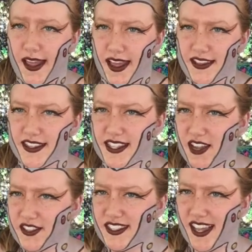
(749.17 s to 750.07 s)
and it
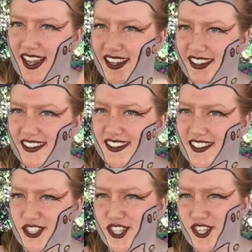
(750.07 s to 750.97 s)
sounds like
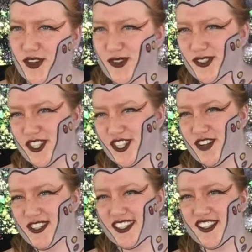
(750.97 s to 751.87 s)
she
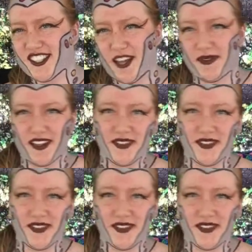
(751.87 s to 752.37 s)
knows a little something,